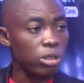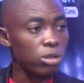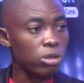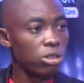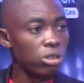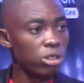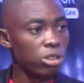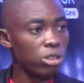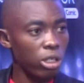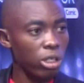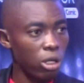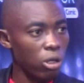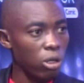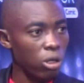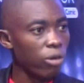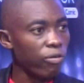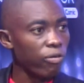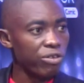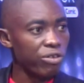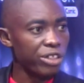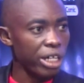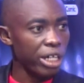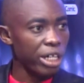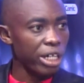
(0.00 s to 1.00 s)
Not all
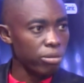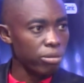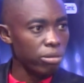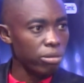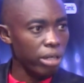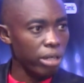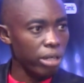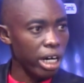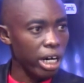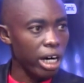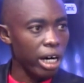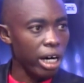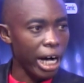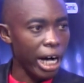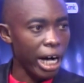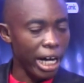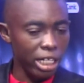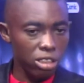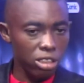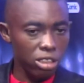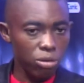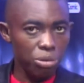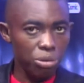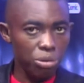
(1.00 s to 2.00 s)
of them are
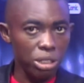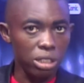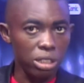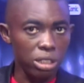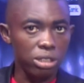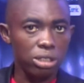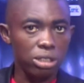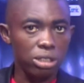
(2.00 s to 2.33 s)
IDPs.